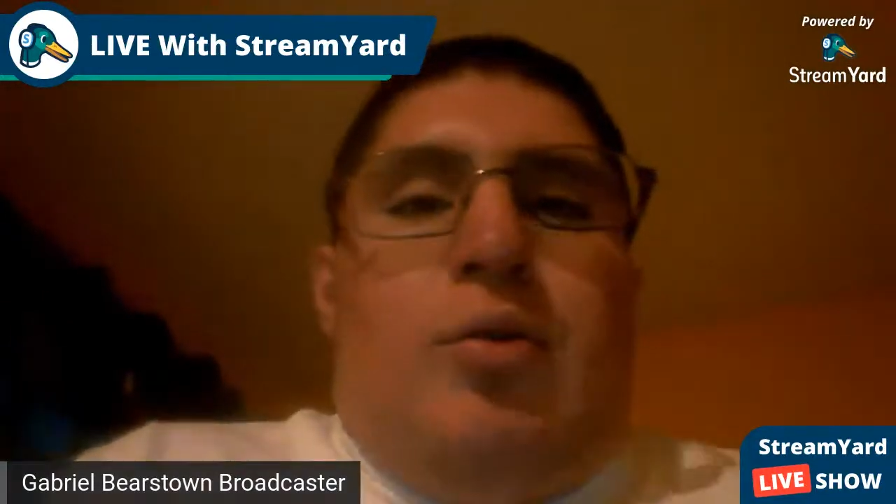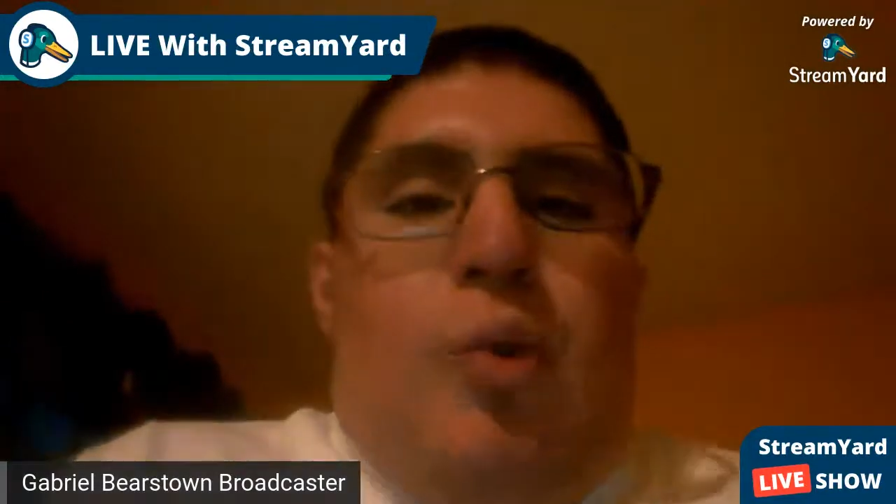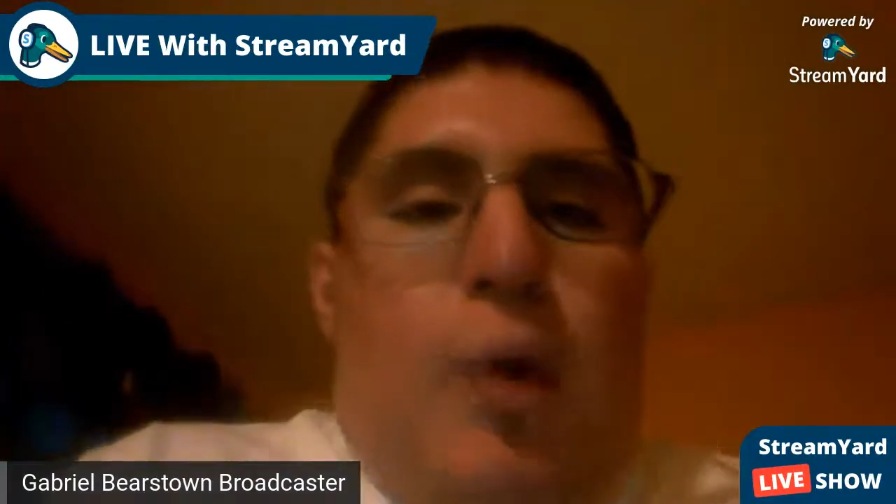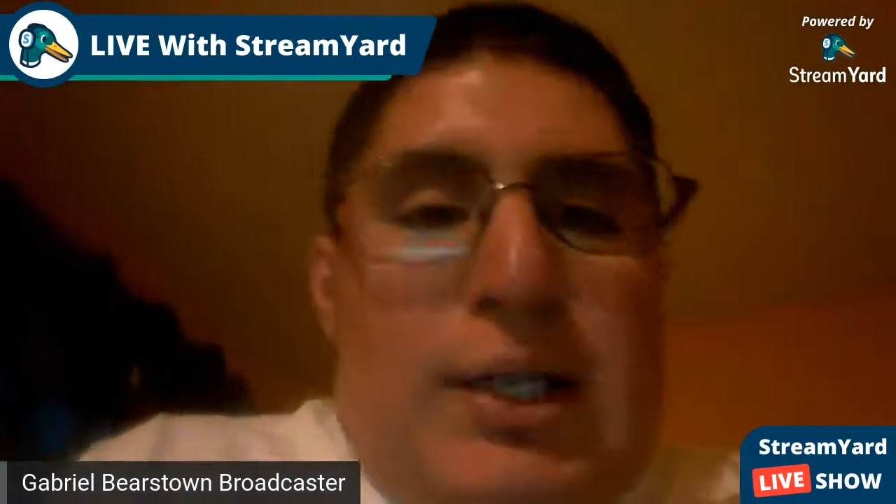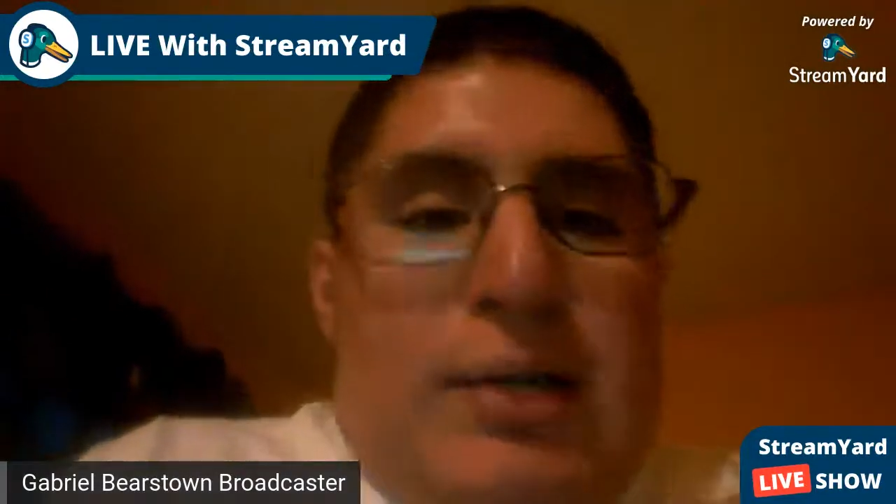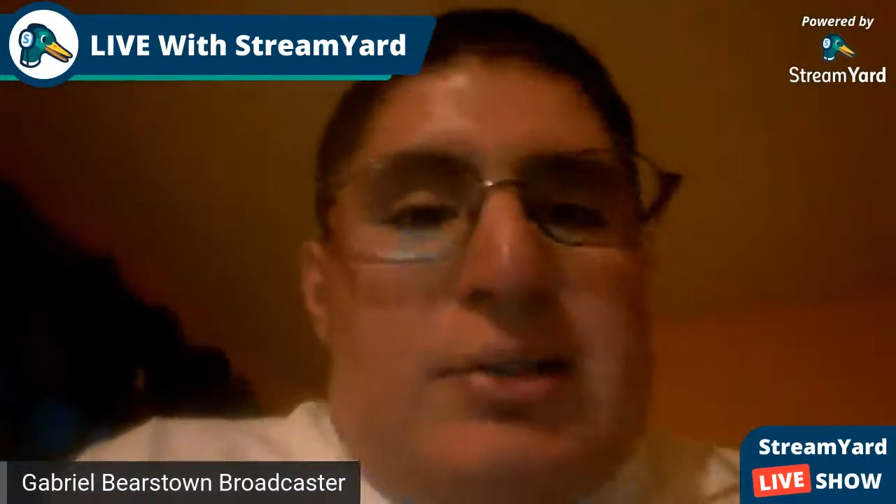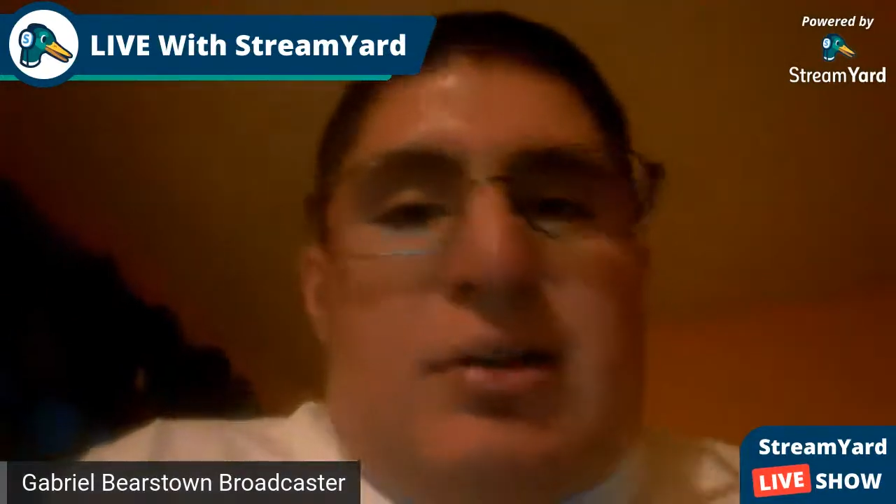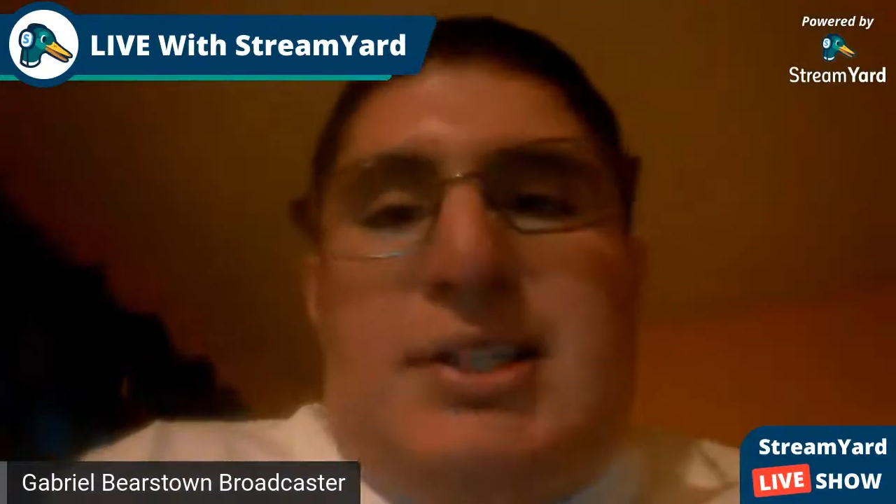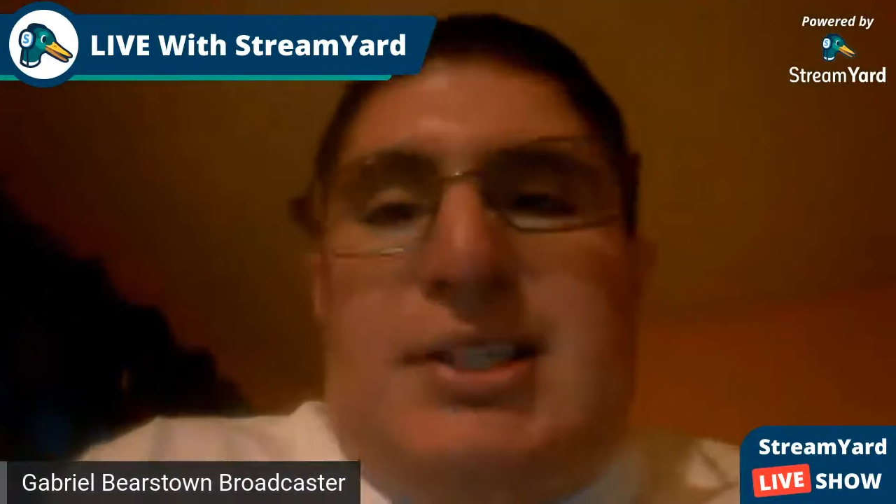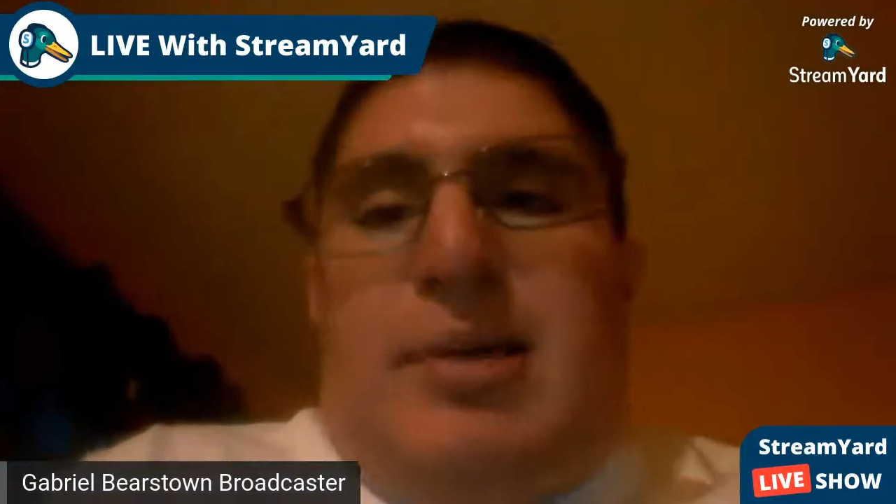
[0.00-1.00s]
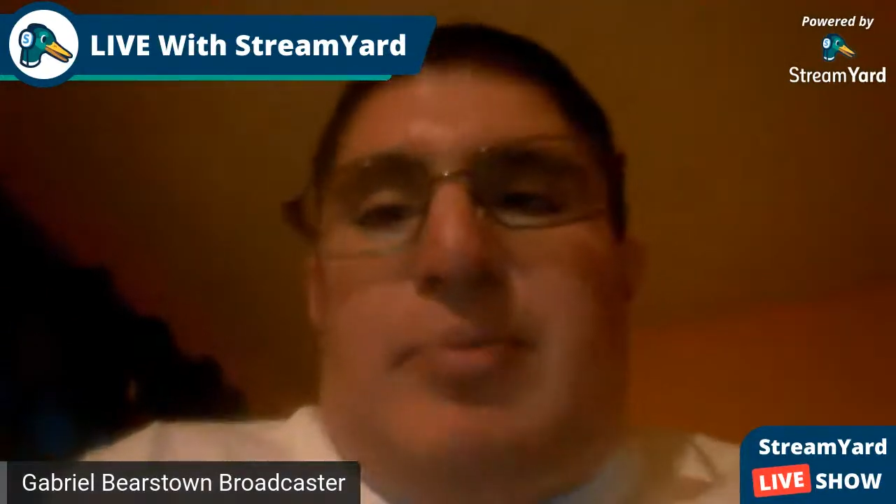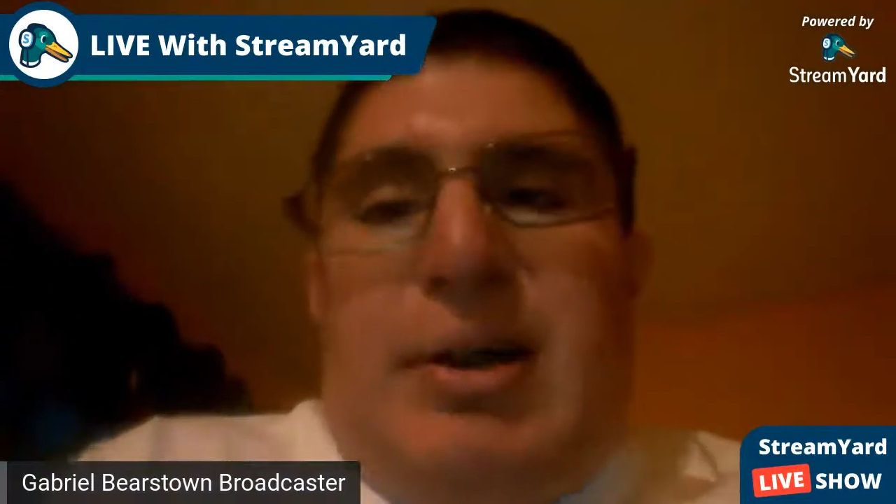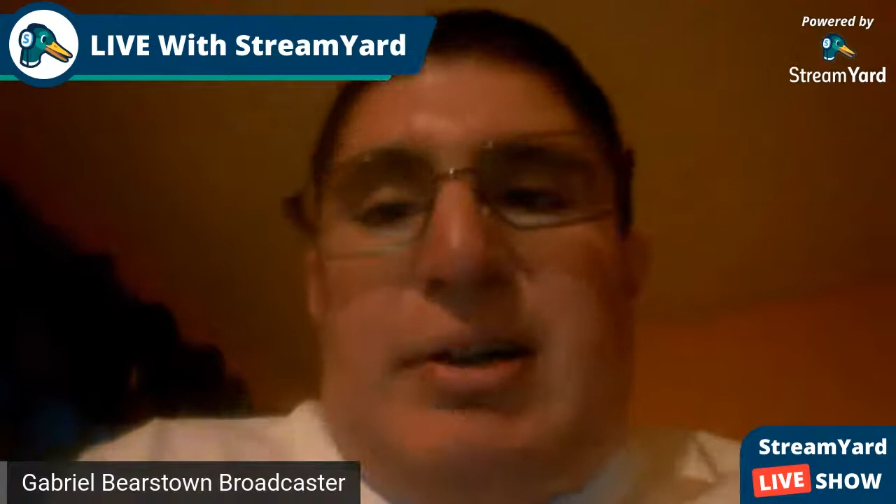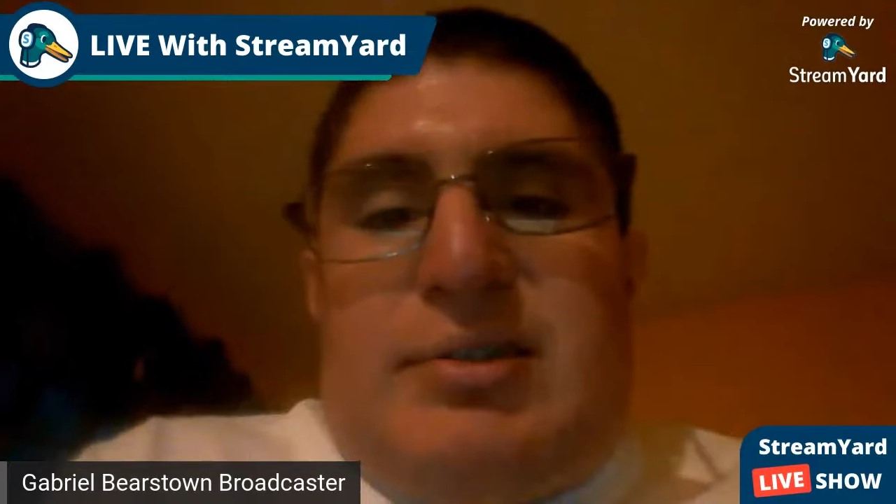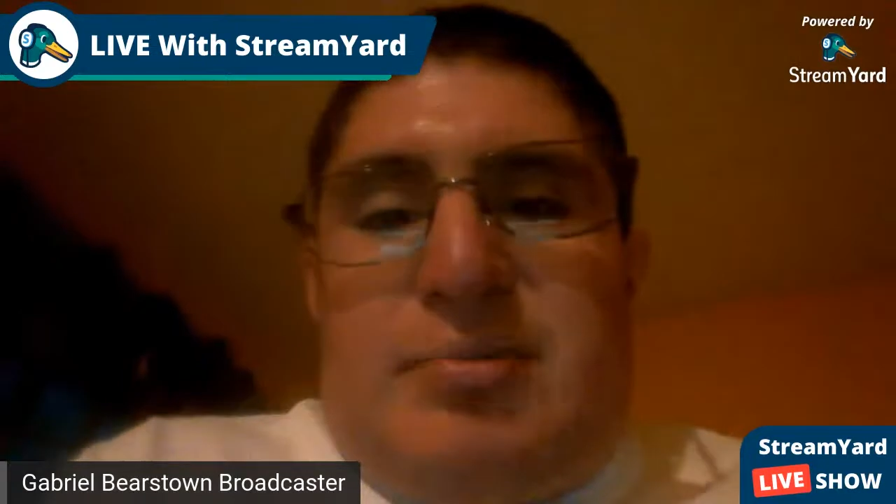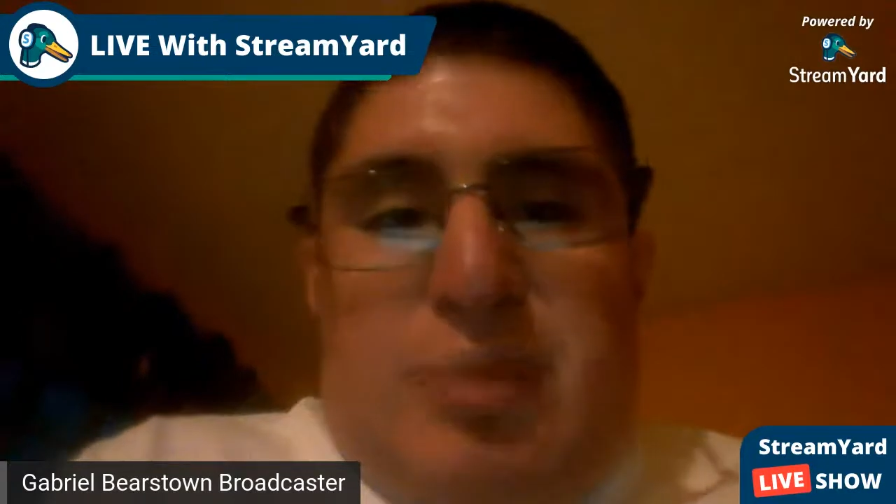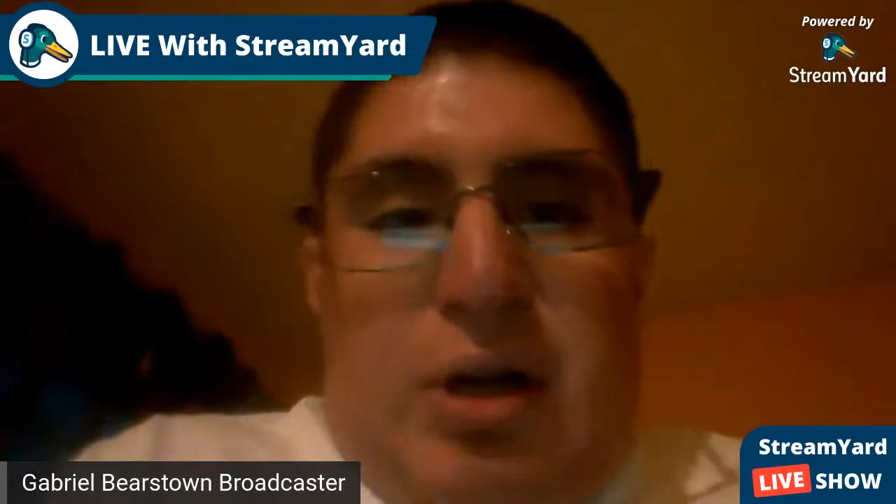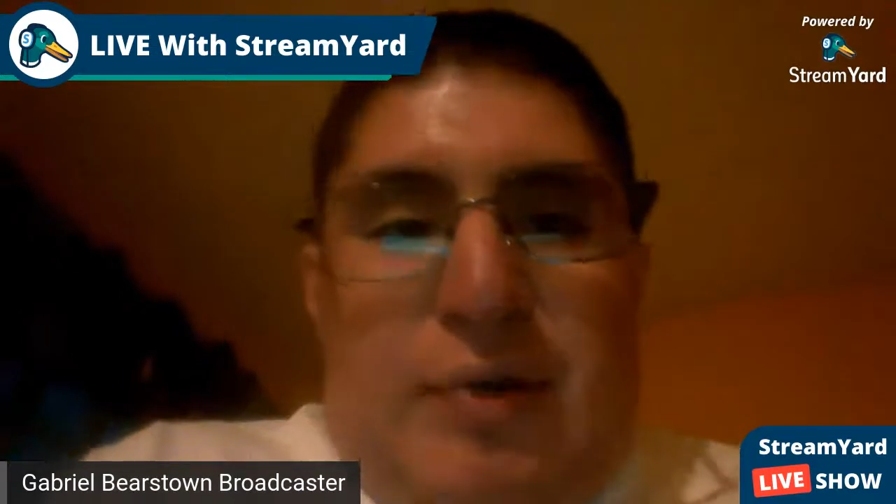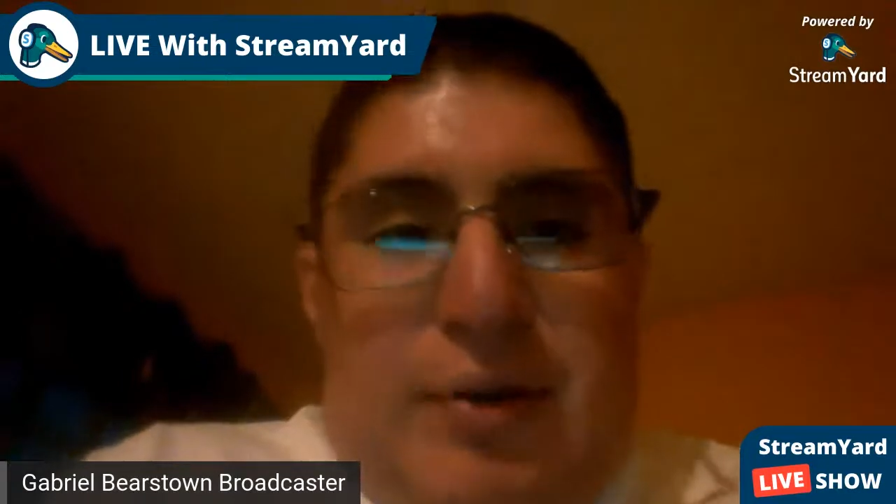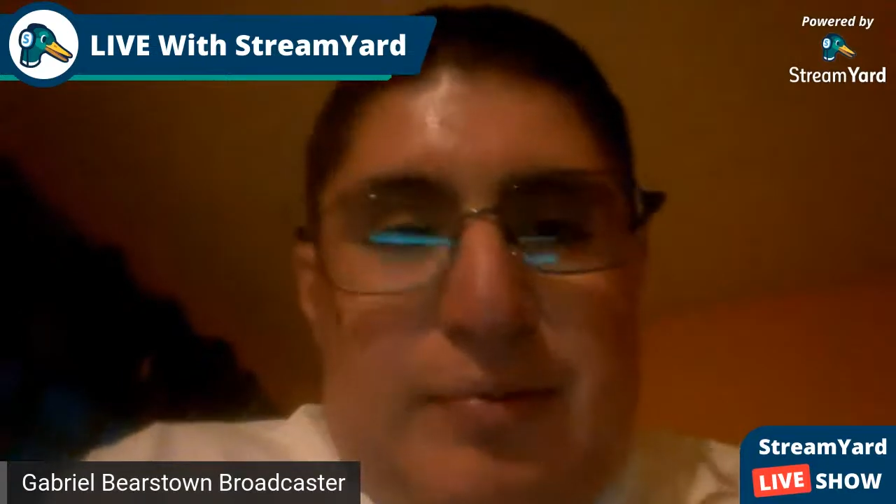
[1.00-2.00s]
I'm trying to see the players' point
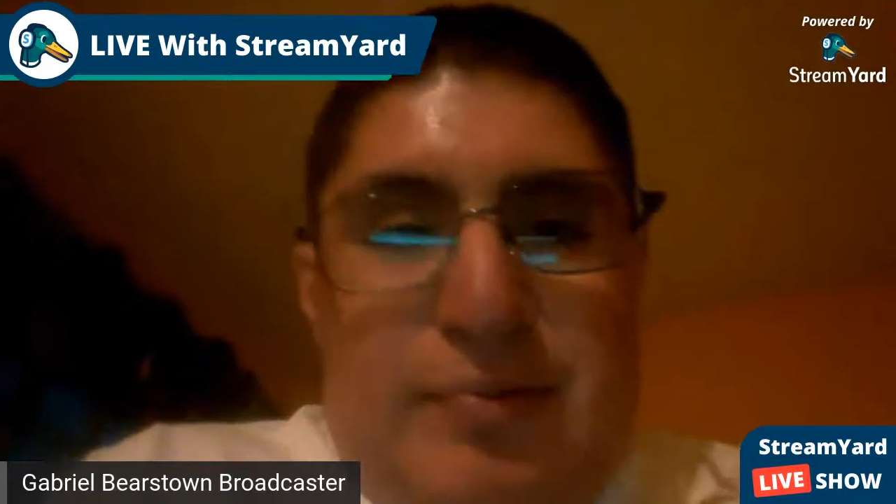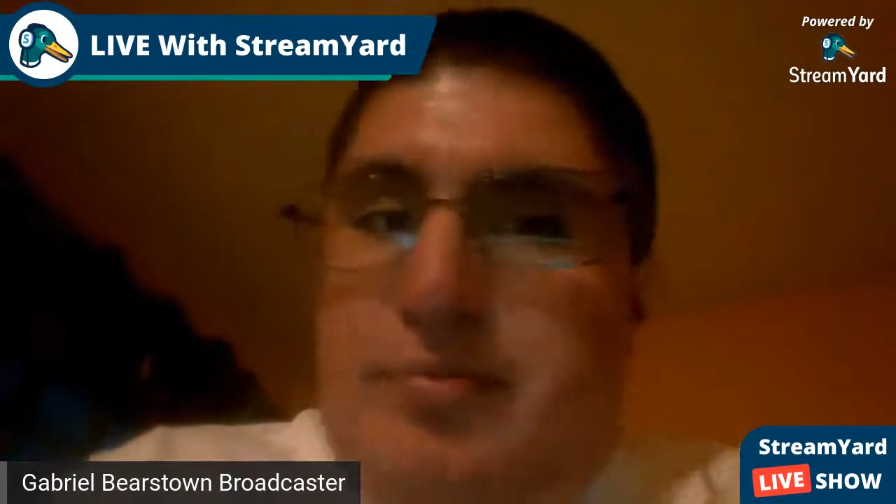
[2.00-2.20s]
of view.